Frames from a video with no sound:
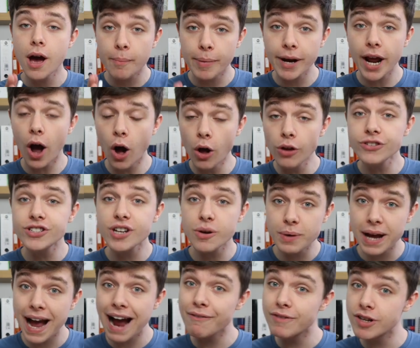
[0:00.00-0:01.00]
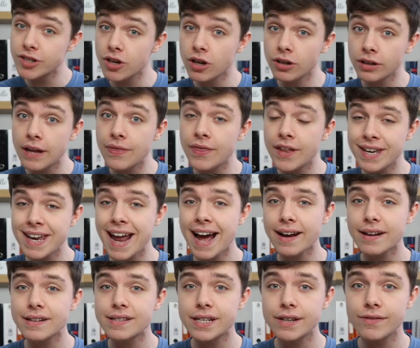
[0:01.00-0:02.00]
but it also carries on in the
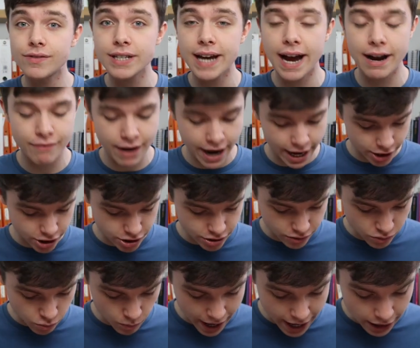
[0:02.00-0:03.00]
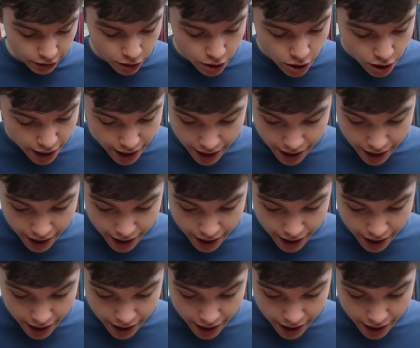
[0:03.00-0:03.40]
negative direction as well.